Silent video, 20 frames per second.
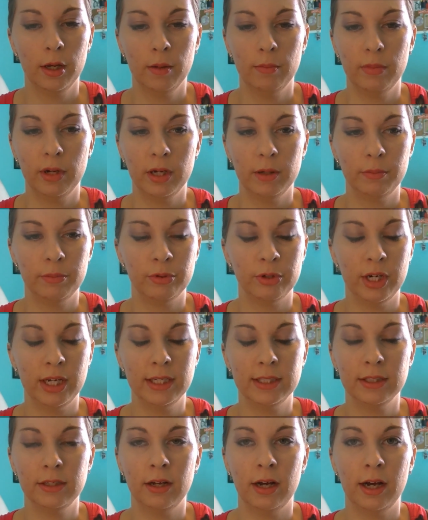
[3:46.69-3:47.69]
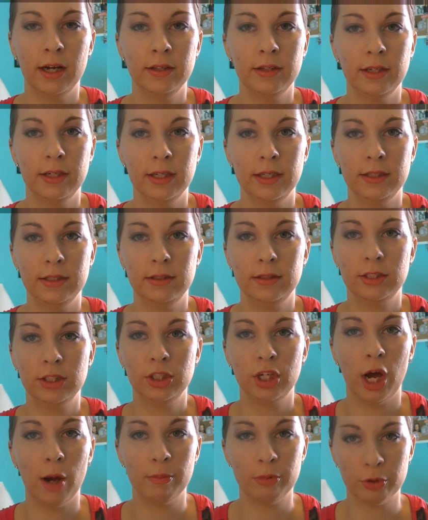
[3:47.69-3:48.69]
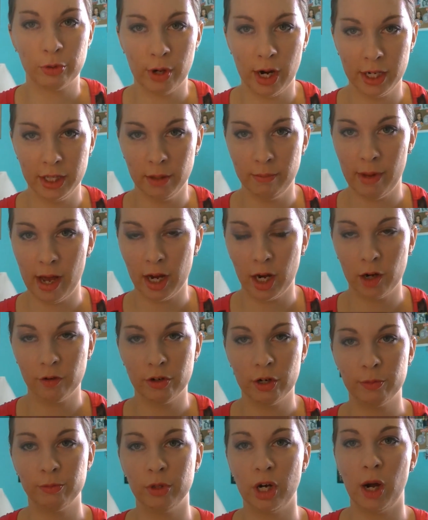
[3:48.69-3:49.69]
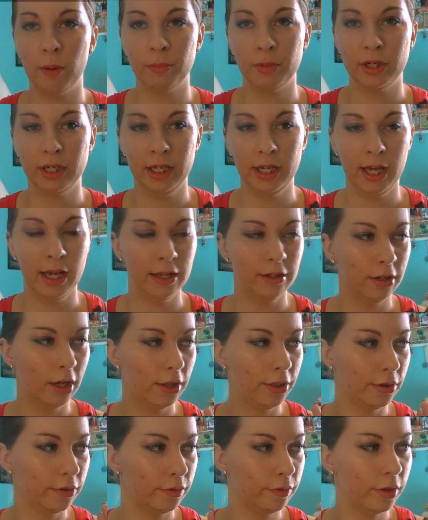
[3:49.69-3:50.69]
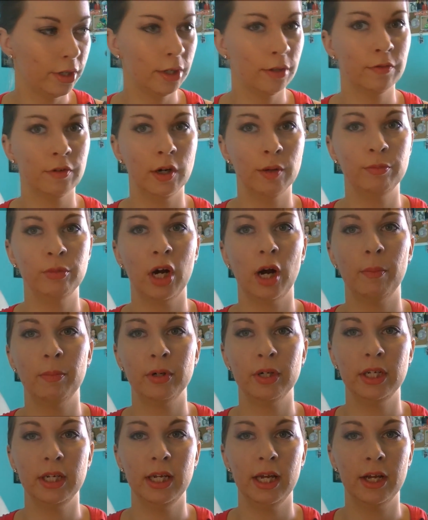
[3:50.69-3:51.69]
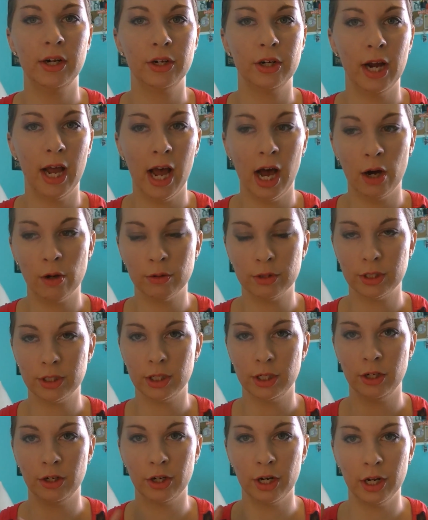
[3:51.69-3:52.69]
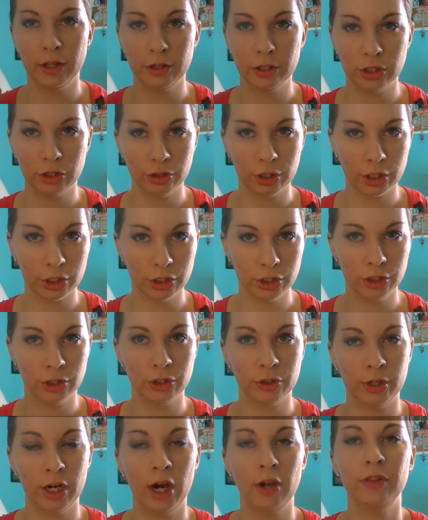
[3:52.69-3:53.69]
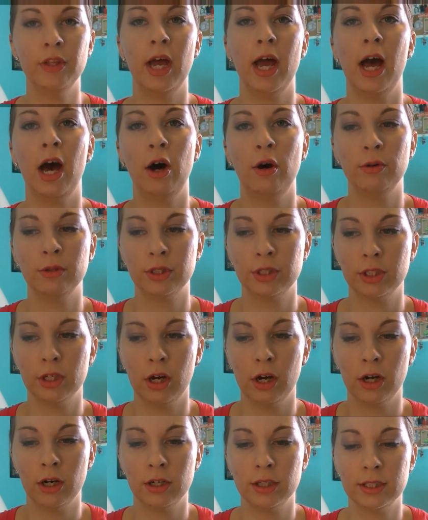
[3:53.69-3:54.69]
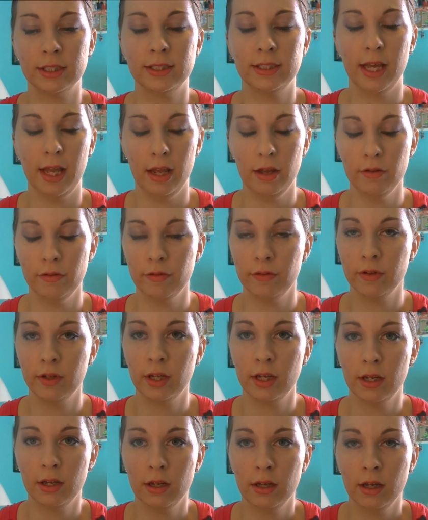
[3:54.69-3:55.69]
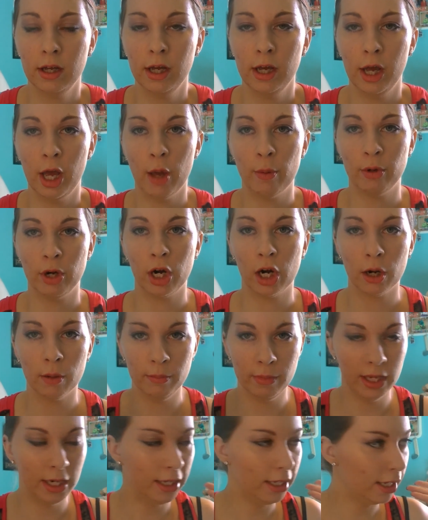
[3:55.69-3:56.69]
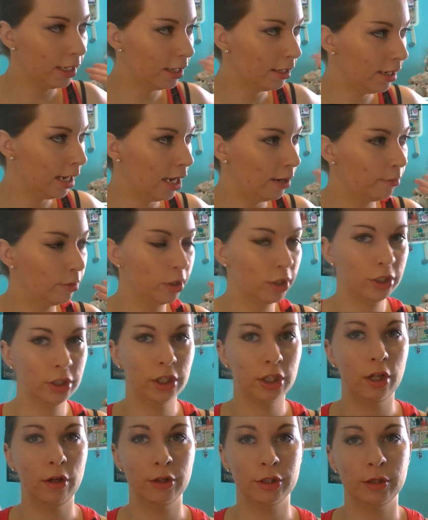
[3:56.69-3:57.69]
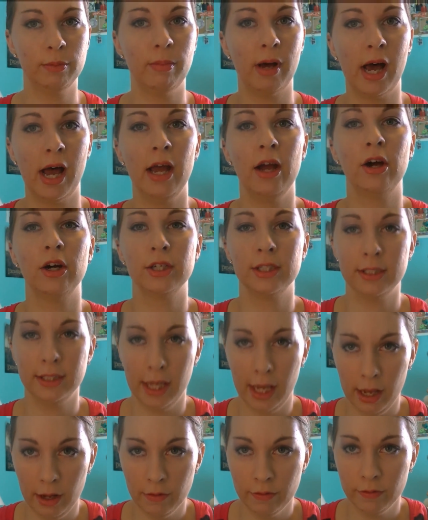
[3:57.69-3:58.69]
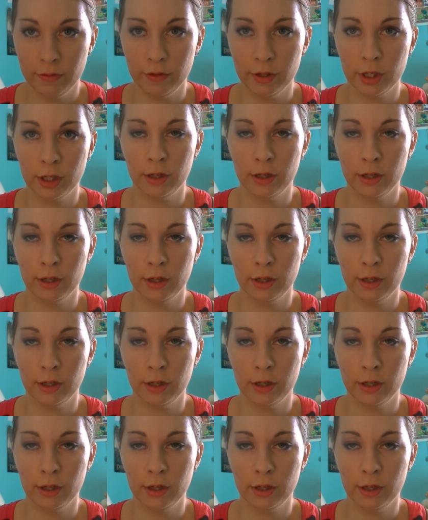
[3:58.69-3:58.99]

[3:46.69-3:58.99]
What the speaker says: But praise God that it stopped right at the back of our property, and the front of our property and our house and our other structures around the house are safe. And our immediate neighbors close by are safe.